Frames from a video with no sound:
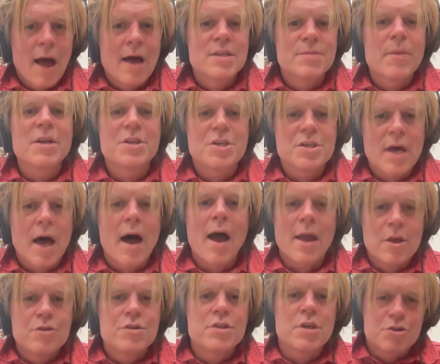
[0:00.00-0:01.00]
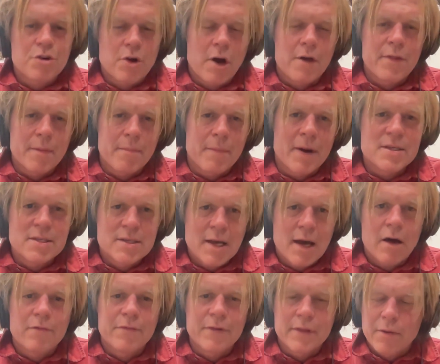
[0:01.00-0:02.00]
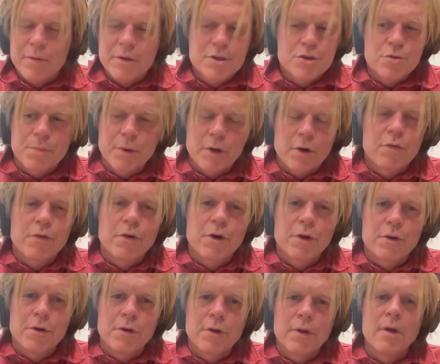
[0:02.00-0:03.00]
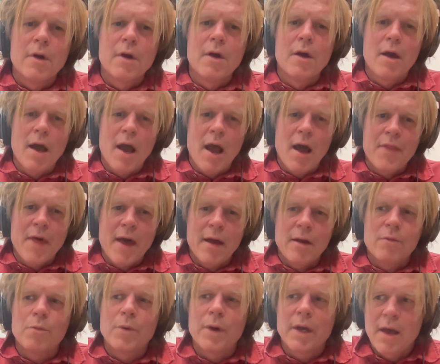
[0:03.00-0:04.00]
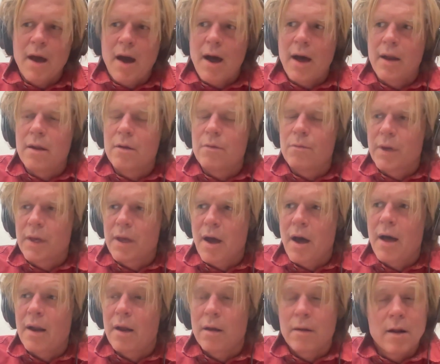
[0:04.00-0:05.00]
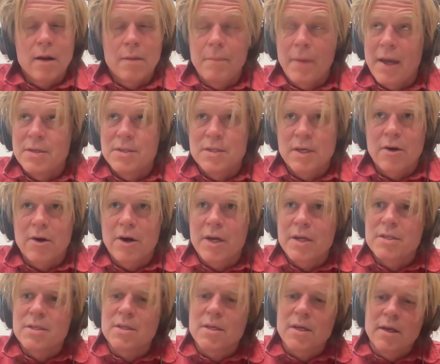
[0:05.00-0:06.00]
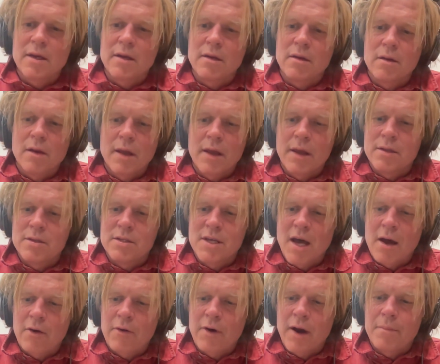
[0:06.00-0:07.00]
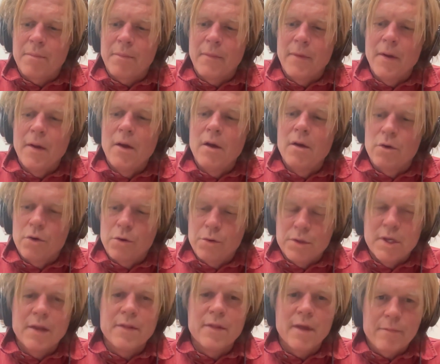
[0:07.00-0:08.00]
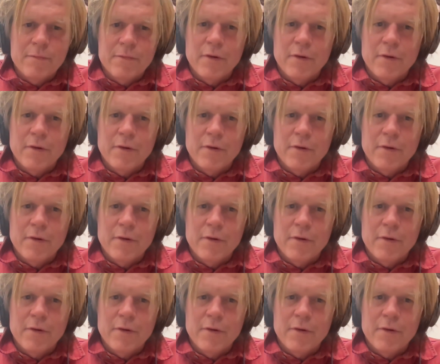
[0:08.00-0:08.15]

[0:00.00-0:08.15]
As much as I used to draw them myself, and they were super crude, and then we got an amazing artist in Zagreb who did them